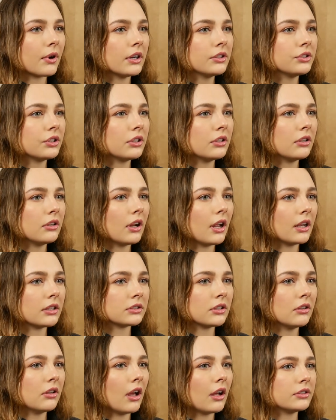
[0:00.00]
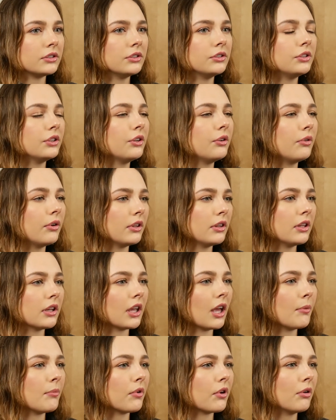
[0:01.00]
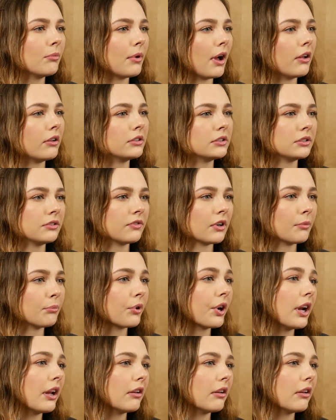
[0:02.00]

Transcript: depression has a lot to do with the chemical balance of our